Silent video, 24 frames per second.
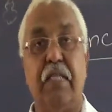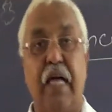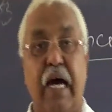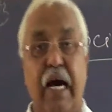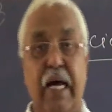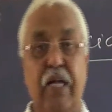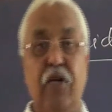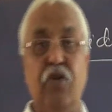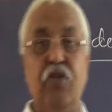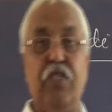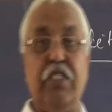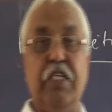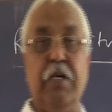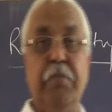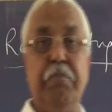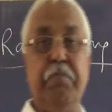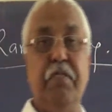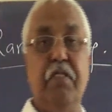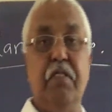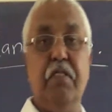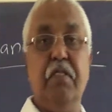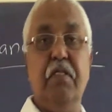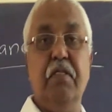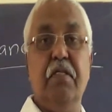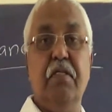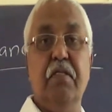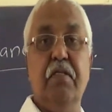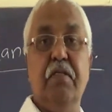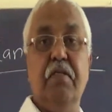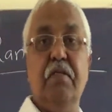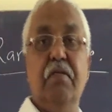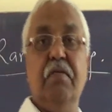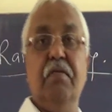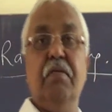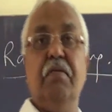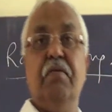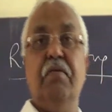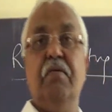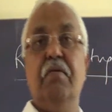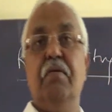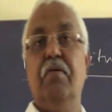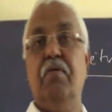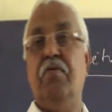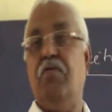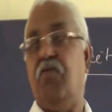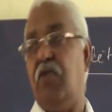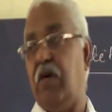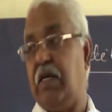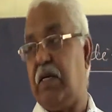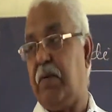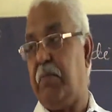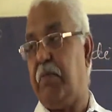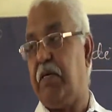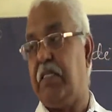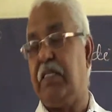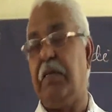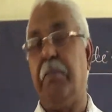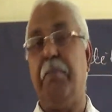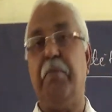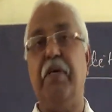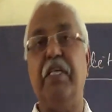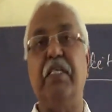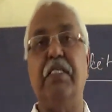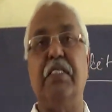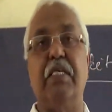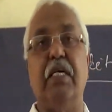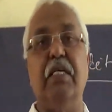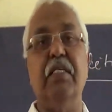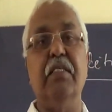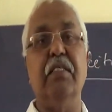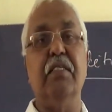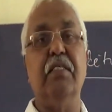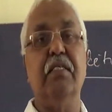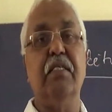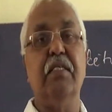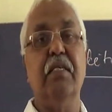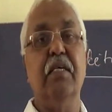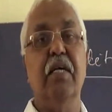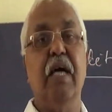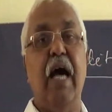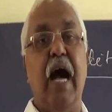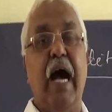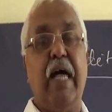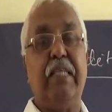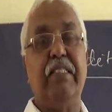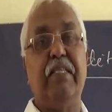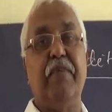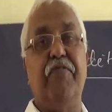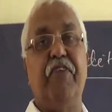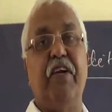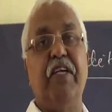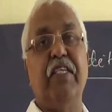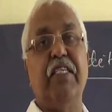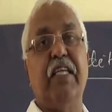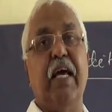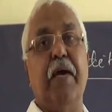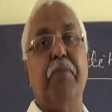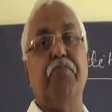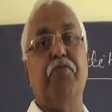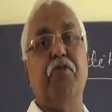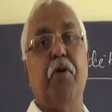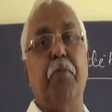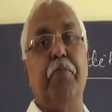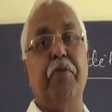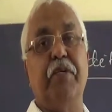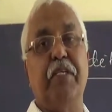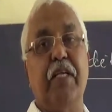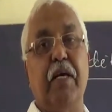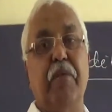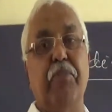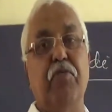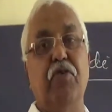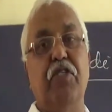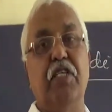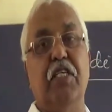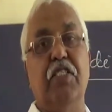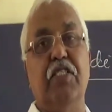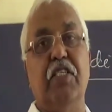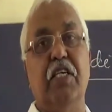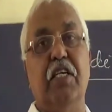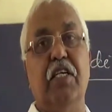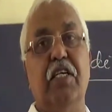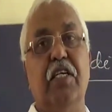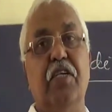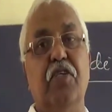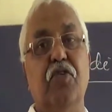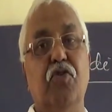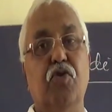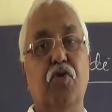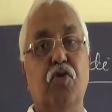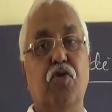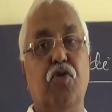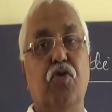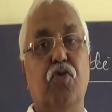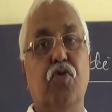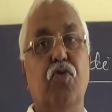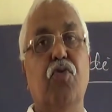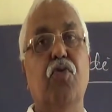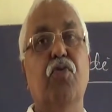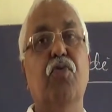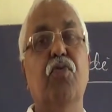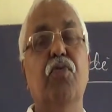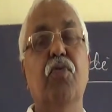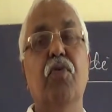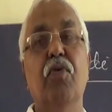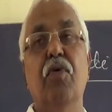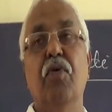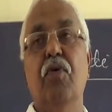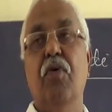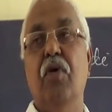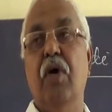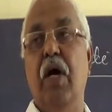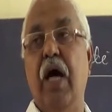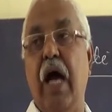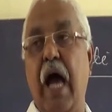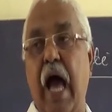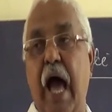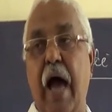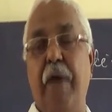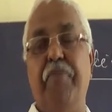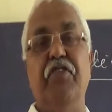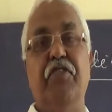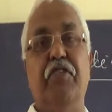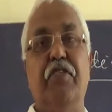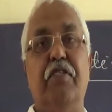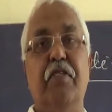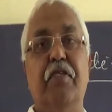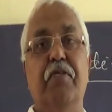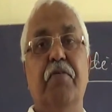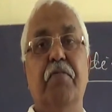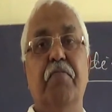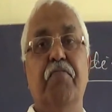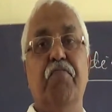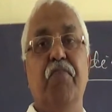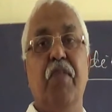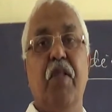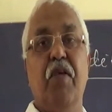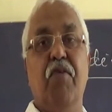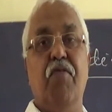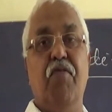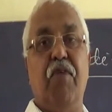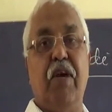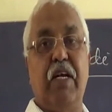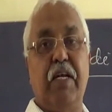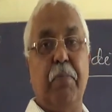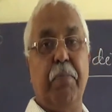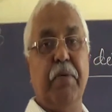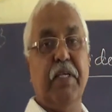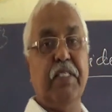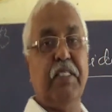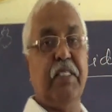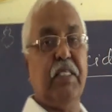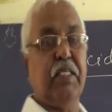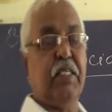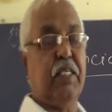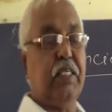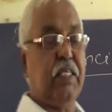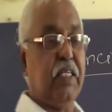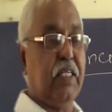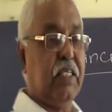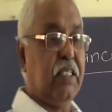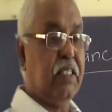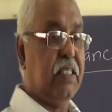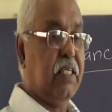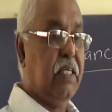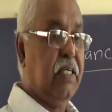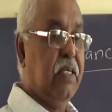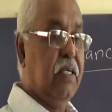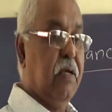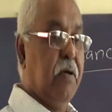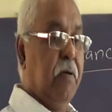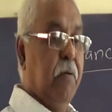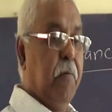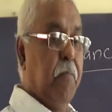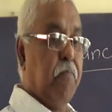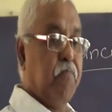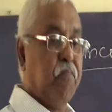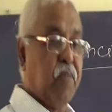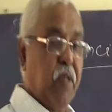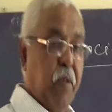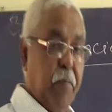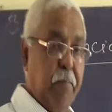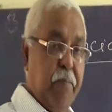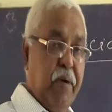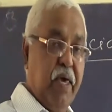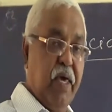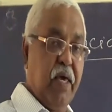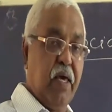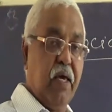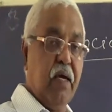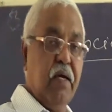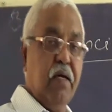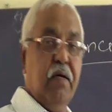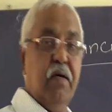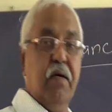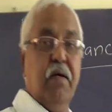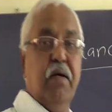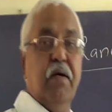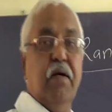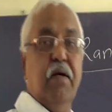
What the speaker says: the aloo chips, whatever the mixtures and different types of eatables the children used to have it. What happens? It is being